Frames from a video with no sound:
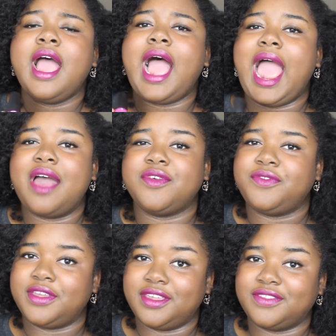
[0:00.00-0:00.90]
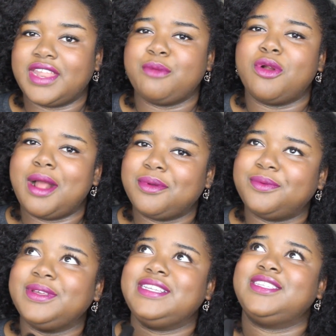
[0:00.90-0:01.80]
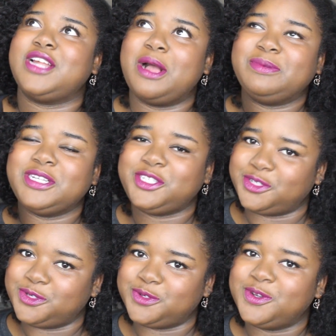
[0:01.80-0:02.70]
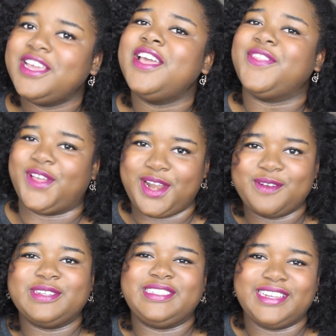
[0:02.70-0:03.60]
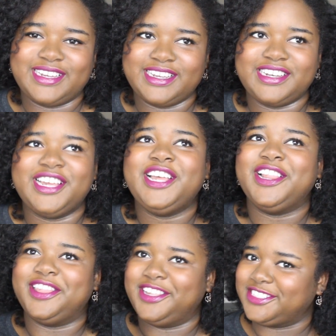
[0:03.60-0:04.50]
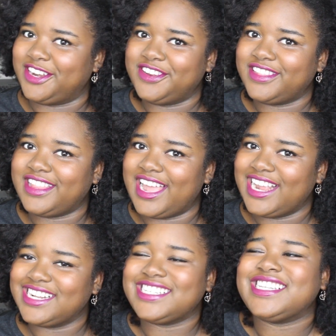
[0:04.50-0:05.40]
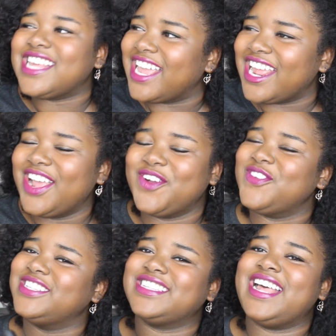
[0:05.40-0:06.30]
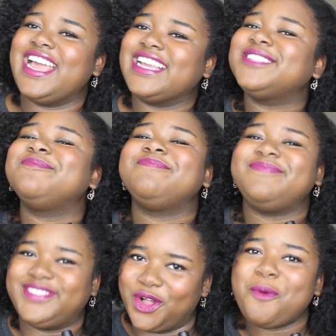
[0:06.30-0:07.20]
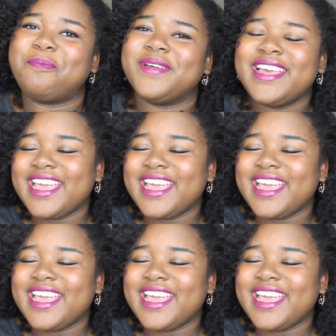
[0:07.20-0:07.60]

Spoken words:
I have a feeling that I probably stopped at 2, thought I was done, looked under the lights, and was like, nope.